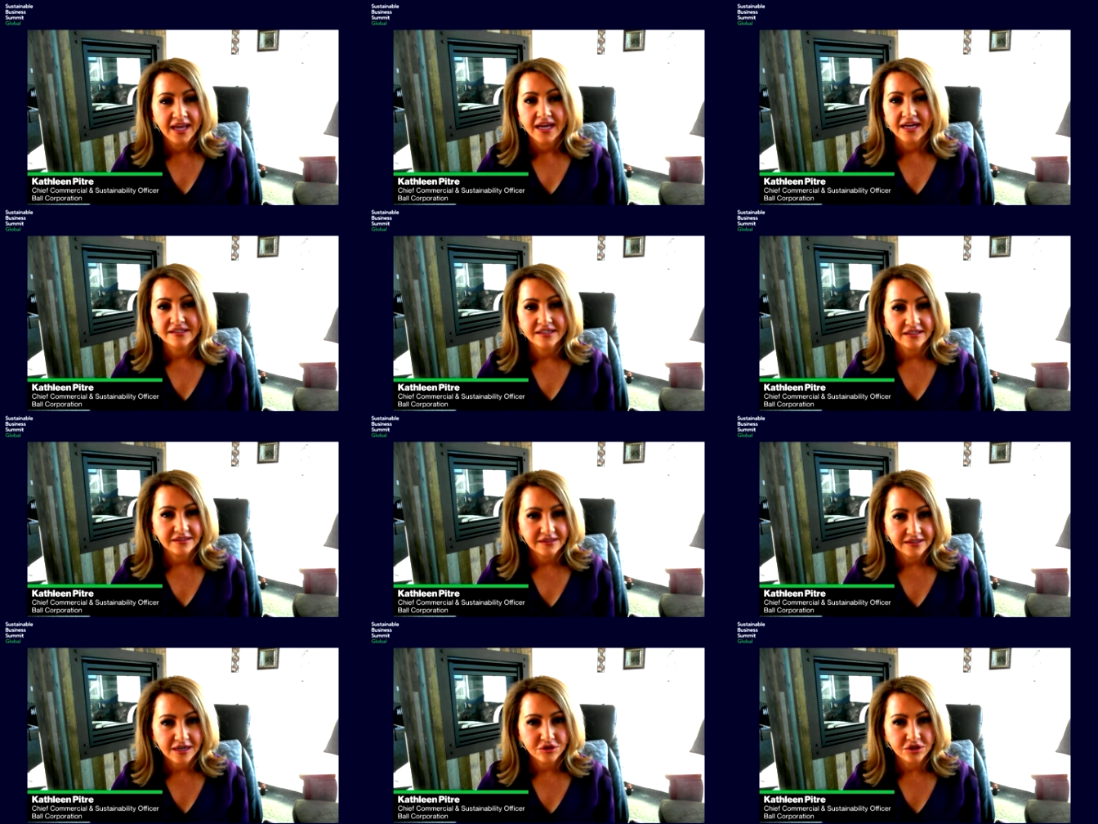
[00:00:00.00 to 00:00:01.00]
It's an
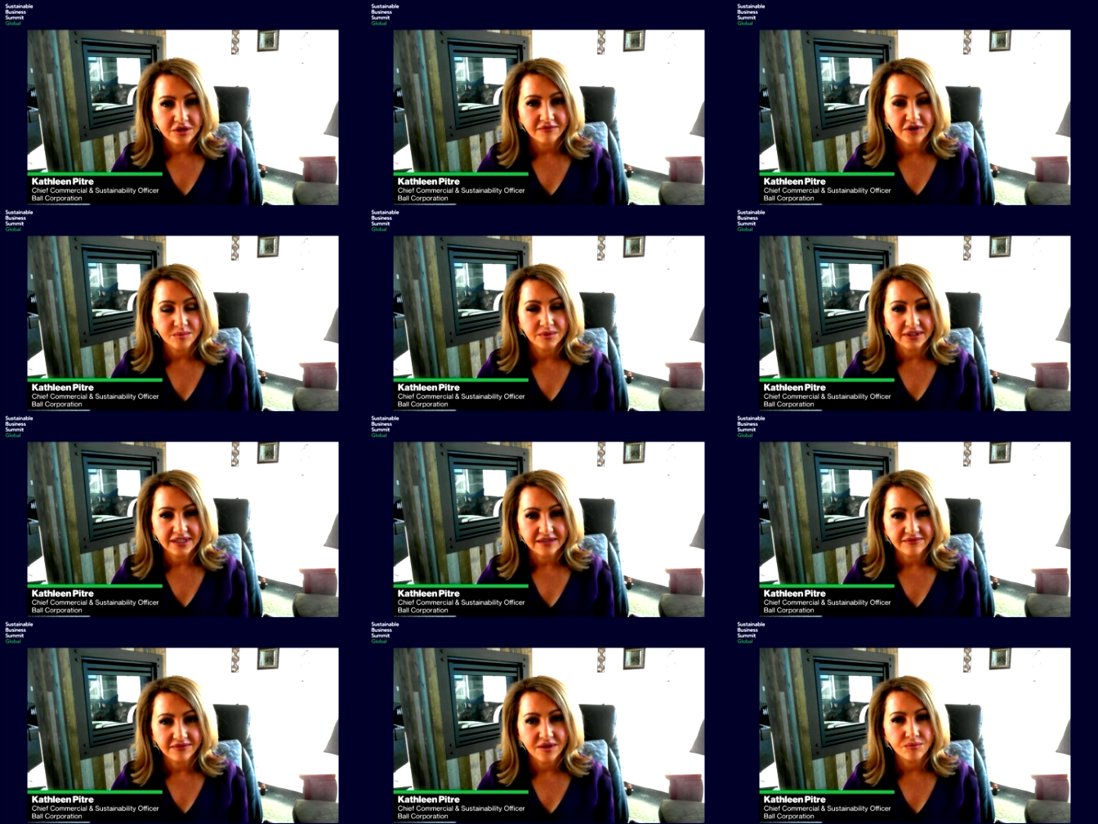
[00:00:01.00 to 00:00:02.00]
extension of our
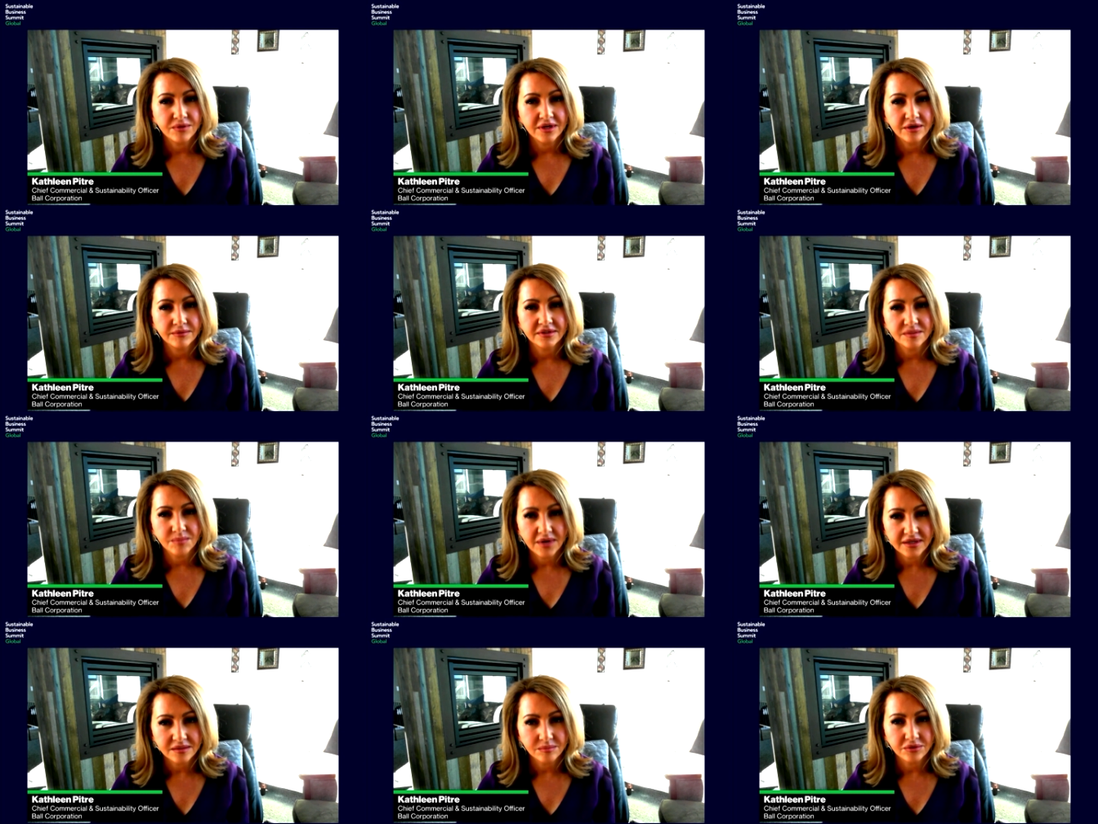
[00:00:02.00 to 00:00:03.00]
belief that we are
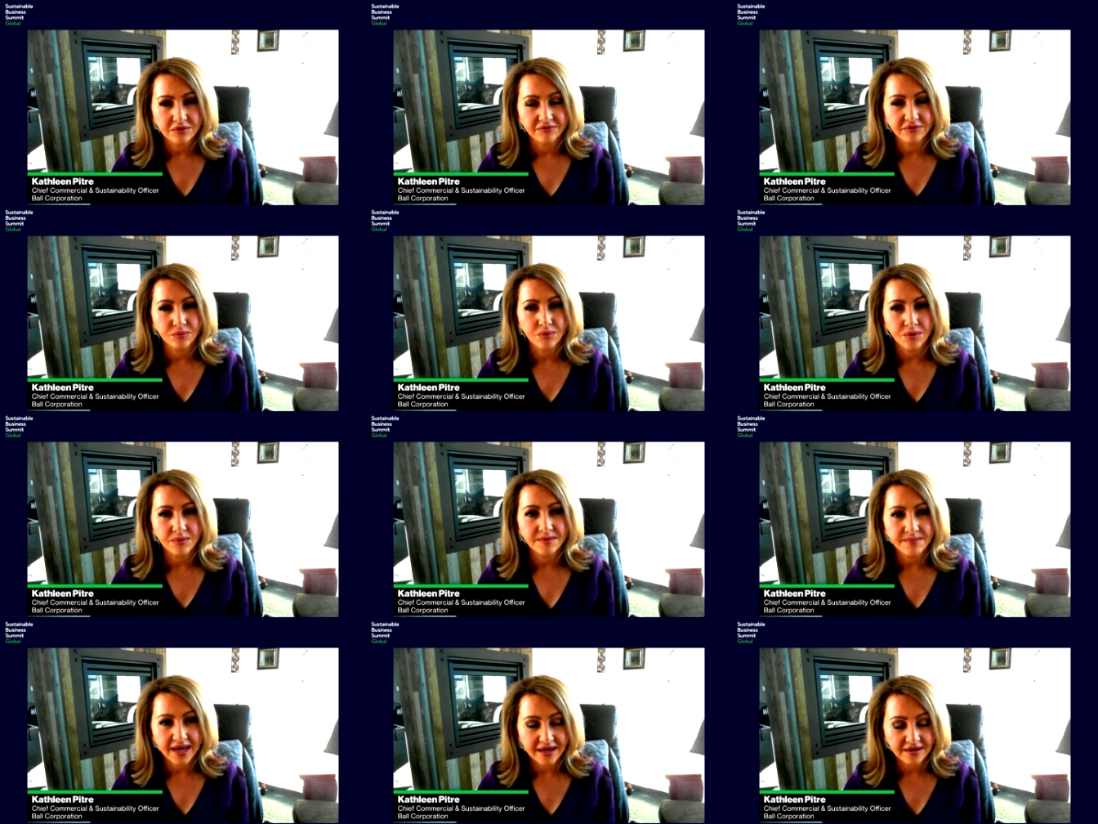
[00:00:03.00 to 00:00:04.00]
responsible for what we
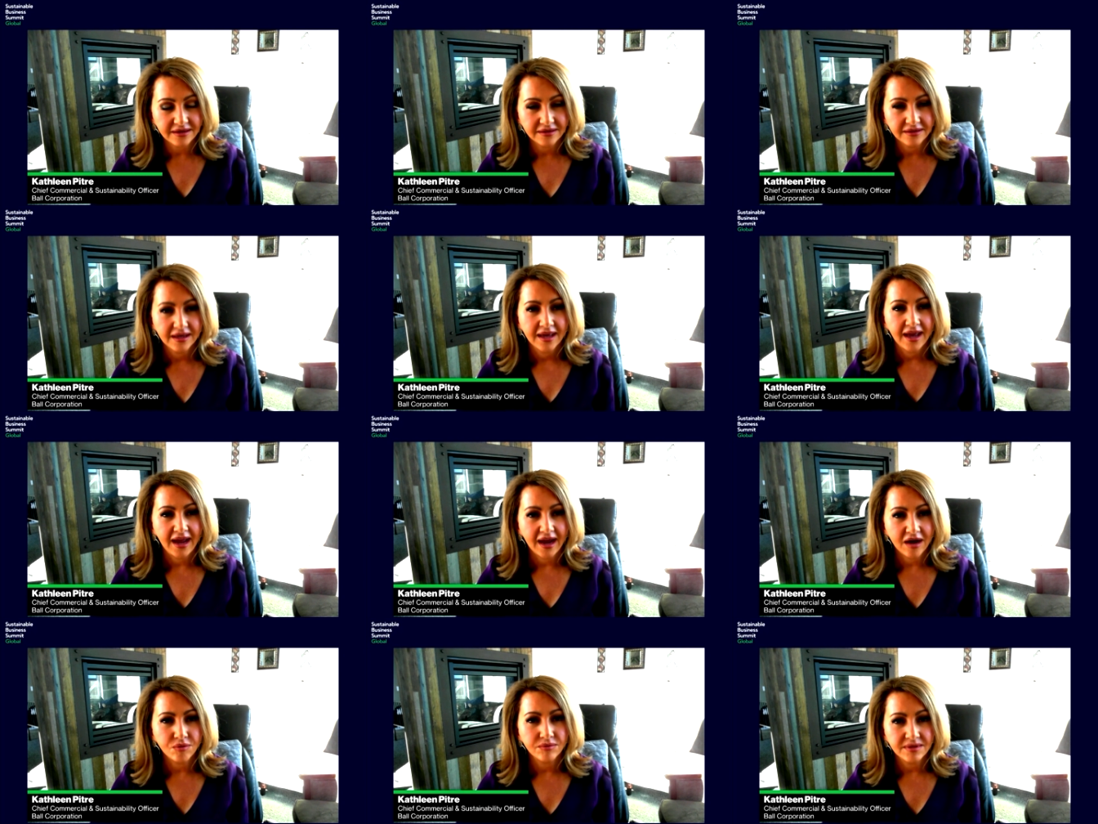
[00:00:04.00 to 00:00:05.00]
make,
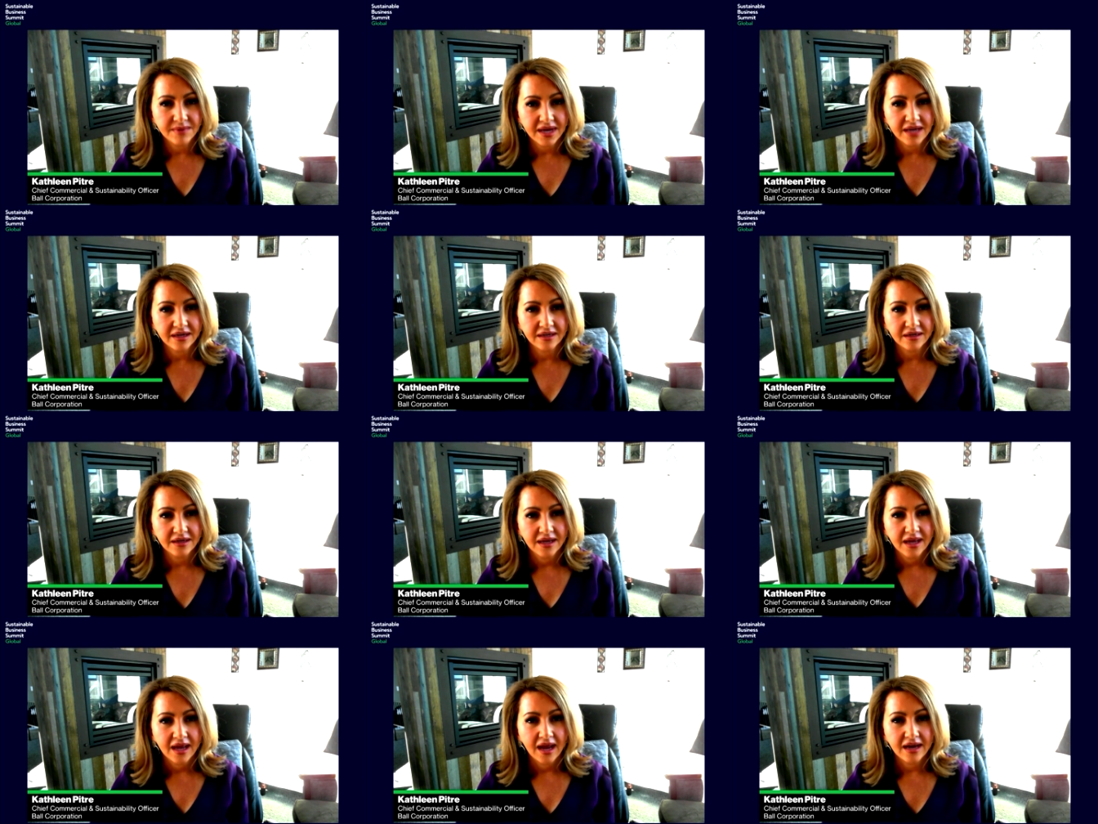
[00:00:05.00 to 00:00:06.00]
how we make it,
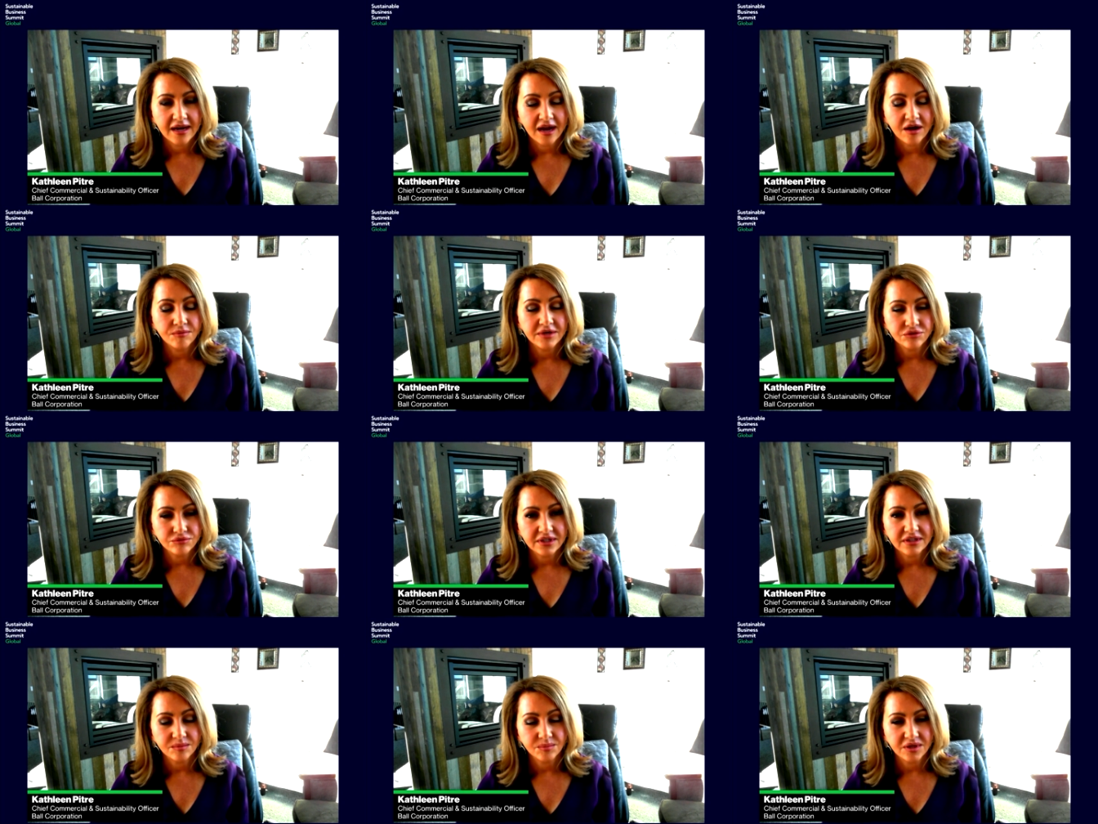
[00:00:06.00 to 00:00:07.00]
and how we
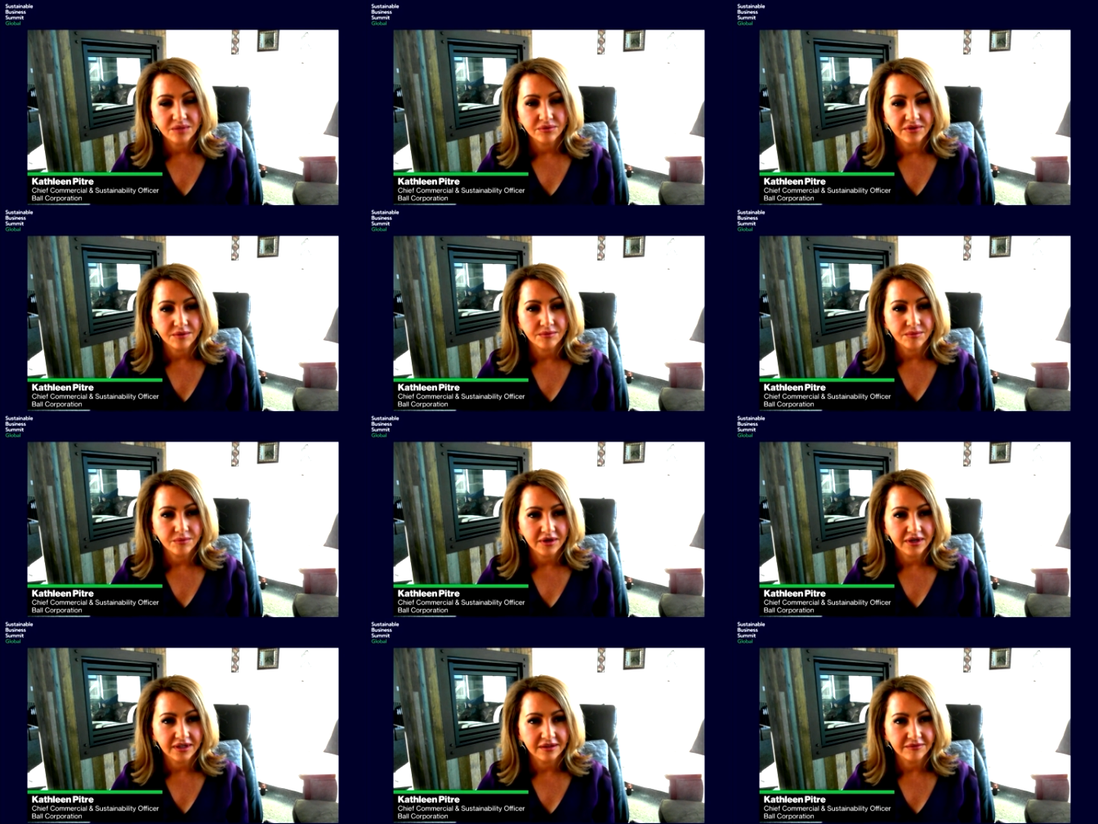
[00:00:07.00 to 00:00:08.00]
treat the people that we
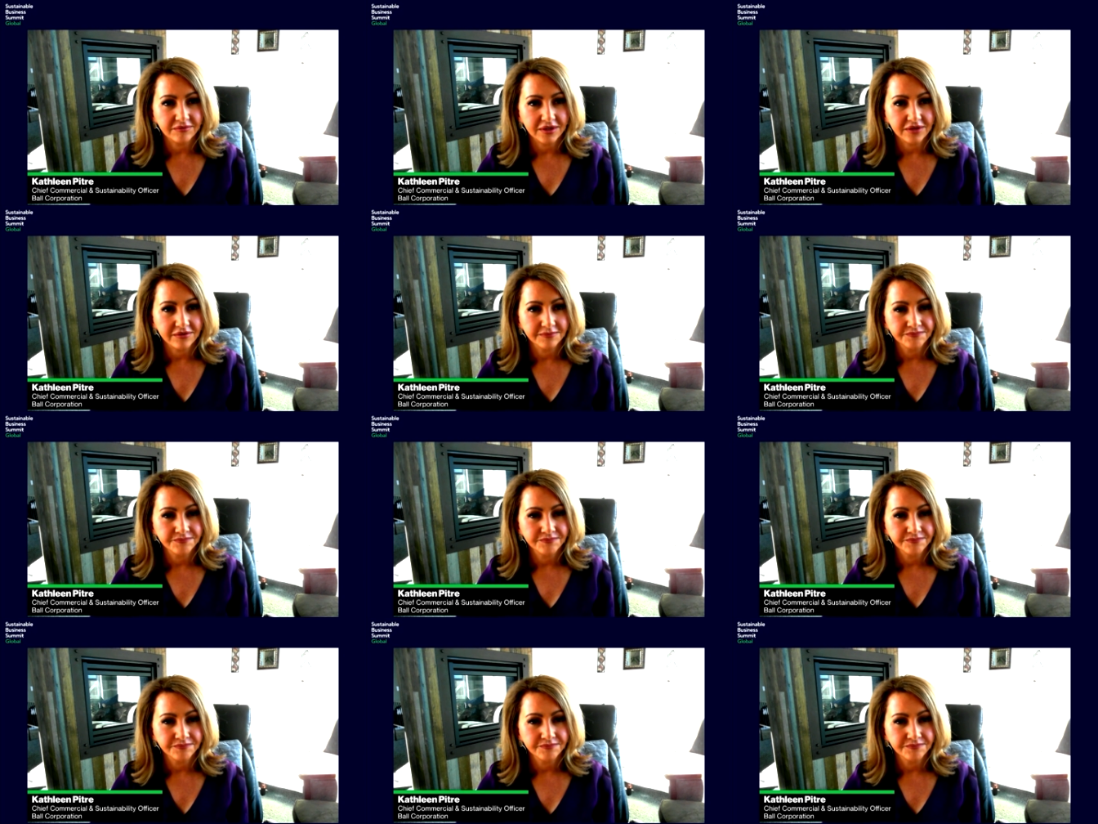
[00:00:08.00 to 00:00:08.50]
work and live with.